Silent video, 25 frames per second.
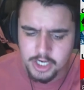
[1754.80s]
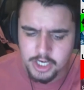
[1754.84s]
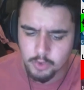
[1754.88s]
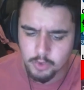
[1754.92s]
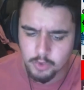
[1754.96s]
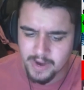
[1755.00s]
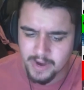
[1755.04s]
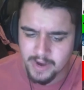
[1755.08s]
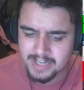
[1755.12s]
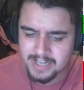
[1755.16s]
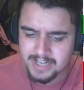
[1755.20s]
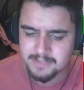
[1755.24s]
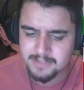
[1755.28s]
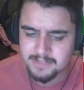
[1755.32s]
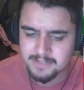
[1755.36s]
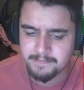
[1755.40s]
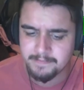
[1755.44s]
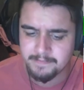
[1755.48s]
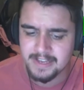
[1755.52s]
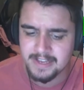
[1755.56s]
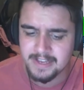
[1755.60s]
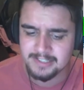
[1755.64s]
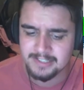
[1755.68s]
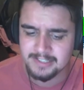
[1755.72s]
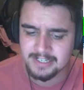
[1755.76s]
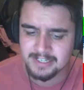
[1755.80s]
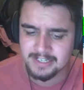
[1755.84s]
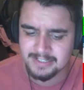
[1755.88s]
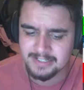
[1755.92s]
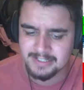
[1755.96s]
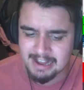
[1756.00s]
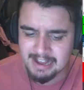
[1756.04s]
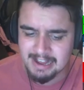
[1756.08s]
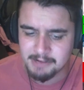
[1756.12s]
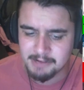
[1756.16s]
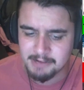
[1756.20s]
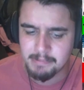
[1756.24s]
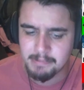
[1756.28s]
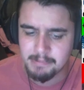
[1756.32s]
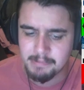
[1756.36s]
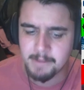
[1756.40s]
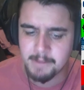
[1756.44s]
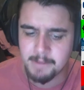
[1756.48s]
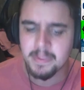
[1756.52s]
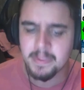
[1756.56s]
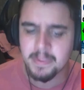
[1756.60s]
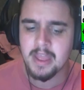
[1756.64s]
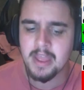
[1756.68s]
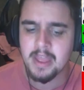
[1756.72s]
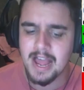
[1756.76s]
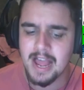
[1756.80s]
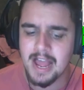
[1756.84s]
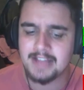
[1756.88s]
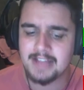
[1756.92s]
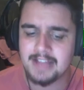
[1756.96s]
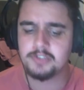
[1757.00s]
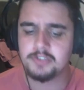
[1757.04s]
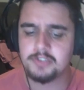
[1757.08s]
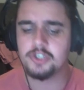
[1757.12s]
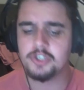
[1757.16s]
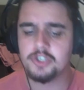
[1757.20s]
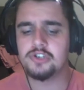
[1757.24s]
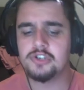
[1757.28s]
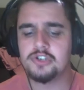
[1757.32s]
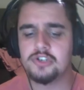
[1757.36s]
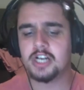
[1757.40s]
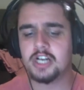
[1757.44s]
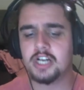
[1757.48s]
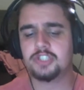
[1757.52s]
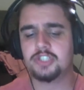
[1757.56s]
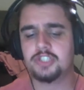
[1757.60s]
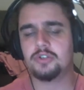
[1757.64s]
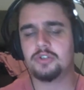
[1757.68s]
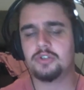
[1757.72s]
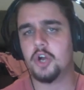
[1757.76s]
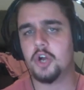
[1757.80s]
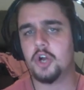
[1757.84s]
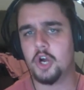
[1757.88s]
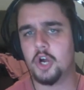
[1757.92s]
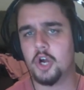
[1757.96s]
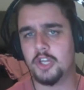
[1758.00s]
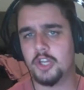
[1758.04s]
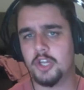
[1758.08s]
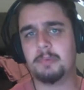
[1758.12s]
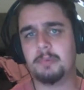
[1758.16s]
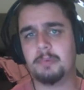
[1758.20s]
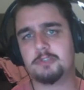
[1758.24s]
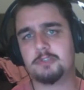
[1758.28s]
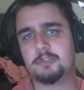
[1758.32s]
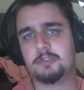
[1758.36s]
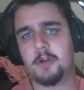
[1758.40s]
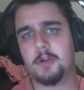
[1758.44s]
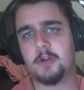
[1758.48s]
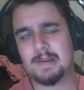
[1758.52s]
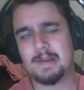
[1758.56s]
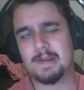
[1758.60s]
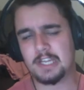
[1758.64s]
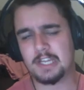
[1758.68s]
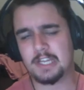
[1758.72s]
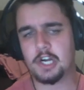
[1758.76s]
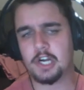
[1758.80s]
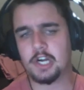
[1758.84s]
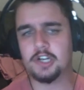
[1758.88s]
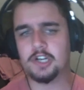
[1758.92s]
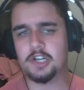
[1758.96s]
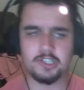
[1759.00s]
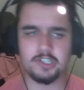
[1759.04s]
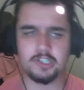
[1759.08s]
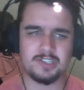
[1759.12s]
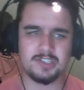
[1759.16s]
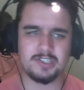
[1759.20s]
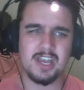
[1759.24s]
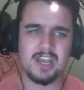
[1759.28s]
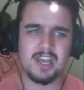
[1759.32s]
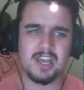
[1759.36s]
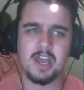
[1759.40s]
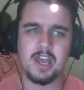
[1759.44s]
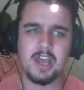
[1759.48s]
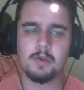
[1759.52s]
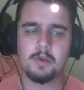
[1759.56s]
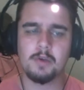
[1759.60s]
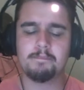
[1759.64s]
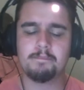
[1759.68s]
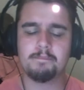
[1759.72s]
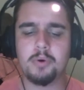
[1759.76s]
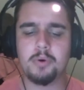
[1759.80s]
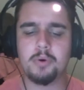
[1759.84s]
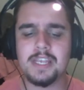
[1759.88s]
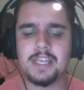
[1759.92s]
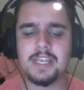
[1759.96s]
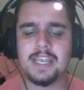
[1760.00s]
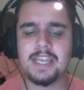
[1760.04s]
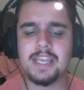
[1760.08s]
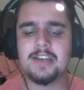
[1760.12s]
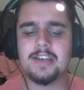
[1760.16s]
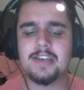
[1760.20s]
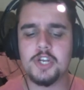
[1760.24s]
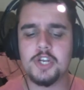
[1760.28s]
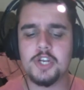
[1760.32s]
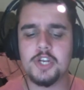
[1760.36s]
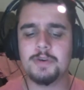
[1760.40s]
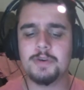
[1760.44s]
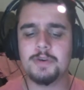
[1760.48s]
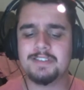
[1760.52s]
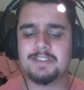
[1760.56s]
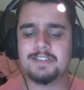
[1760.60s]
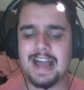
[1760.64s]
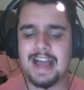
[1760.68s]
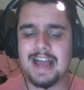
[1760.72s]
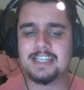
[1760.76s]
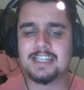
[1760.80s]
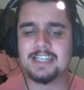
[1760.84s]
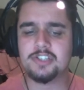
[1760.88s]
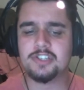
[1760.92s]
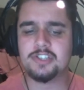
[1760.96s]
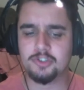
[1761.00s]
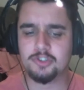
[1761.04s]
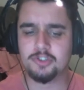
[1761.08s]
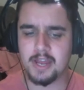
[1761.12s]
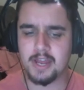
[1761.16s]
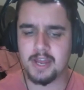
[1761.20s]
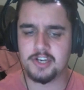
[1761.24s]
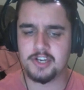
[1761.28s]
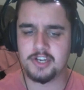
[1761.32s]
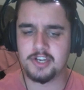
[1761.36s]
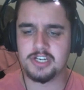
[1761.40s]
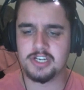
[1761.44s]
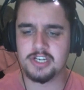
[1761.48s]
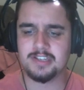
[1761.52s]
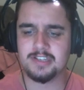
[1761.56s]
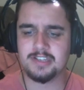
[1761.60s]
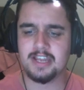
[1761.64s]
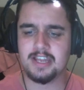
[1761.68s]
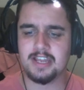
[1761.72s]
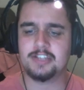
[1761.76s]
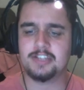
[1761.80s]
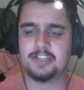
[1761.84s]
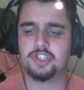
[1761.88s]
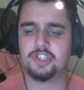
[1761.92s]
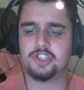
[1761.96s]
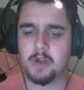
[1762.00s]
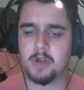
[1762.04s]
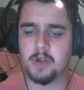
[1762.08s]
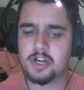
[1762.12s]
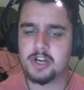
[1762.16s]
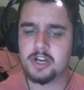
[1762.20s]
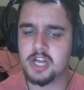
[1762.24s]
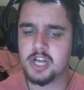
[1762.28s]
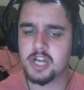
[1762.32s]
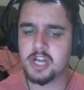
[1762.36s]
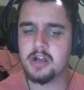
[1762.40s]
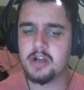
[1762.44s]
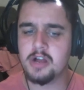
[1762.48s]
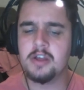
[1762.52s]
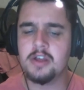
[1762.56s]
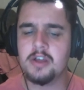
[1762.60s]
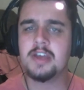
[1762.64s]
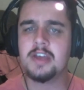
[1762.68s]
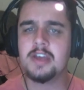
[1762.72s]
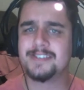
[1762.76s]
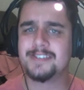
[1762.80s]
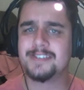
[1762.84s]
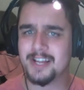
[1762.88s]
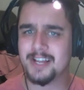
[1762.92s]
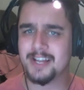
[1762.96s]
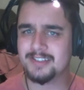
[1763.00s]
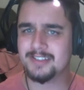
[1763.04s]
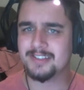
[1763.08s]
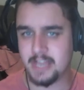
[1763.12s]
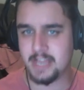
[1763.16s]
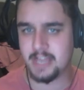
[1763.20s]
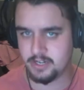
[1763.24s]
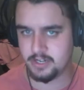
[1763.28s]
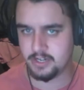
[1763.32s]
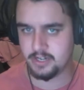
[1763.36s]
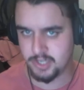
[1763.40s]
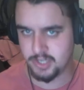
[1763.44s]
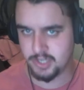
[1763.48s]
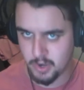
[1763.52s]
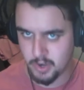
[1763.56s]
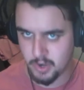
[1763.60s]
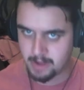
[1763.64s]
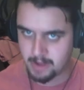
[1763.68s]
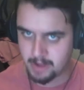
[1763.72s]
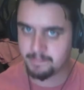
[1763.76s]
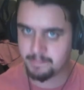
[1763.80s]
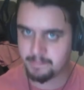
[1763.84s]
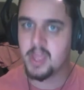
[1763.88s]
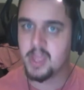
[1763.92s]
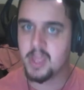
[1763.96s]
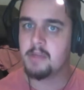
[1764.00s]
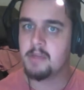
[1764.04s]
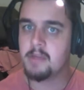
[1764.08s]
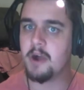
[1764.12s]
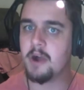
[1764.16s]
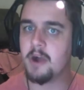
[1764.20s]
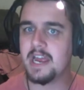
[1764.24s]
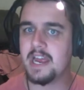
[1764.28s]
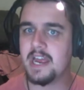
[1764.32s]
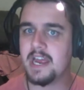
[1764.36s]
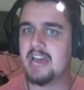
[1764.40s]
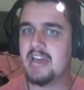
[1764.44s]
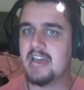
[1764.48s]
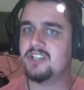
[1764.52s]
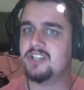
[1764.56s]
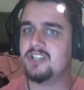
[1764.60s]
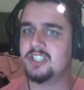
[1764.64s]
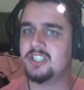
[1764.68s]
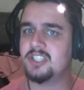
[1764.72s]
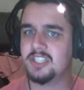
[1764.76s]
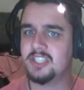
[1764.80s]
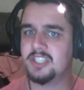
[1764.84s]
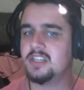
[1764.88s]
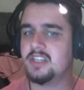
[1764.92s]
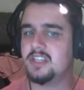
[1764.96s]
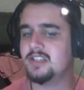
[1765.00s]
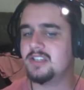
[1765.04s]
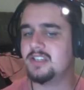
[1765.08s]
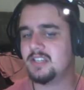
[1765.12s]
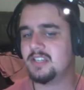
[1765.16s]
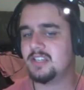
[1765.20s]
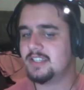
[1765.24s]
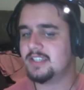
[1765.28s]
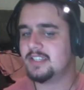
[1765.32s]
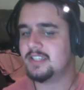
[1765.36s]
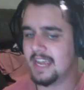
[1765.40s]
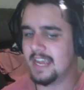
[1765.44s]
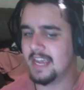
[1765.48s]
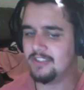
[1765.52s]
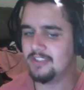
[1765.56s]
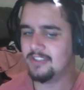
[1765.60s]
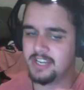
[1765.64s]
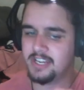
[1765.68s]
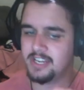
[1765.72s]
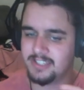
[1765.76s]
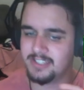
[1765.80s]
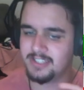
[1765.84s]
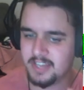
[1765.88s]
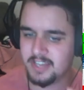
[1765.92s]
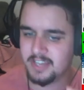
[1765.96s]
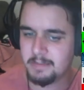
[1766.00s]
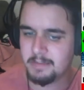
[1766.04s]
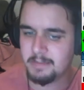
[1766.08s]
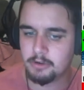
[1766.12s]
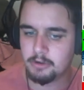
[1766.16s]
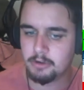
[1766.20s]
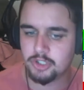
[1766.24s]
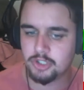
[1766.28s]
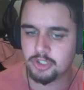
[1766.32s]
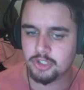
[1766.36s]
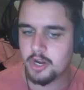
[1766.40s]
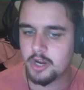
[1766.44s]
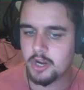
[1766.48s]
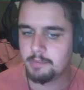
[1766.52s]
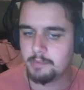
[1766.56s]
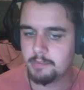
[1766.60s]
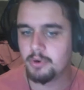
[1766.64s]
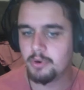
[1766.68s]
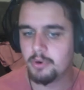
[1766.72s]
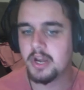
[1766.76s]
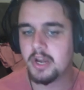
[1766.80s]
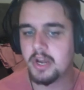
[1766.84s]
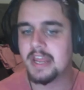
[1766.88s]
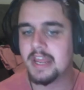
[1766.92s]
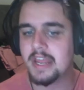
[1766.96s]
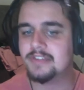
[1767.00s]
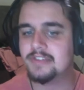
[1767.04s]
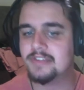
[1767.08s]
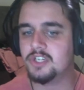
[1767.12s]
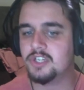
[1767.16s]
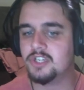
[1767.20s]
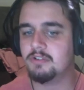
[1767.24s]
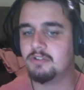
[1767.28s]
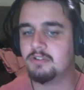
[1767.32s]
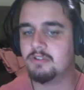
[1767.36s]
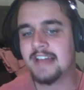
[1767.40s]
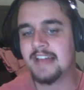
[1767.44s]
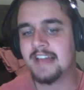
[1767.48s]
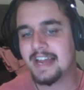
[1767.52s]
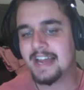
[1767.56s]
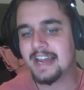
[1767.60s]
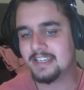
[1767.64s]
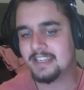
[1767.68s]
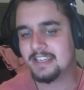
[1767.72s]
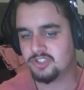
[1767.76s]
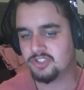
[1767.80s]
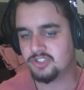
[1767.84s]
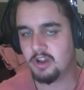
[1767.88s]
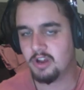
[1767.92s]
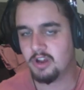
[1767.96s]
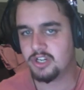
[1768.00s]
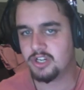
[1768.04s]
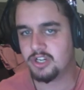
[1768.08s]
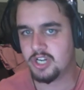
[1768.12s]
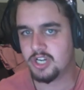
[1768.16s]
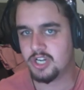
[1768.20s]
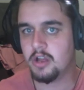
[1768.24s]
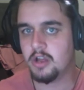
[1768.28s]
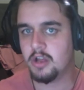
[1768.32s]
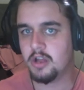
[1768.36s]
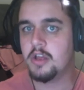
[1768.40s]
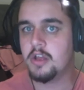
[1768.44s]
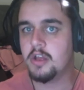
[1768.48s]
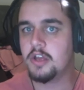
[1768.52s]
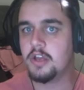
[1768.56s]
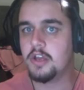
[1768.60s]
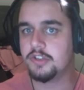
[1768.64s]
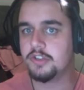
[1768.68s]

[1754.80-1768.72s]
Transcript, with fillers: correct some things in attack. But as you touched on earlier when we spoke about the coaches, putting in new attacking strategies and structure does take time. My evidence to this is Anthony Seibold trying to put in his new attacking structure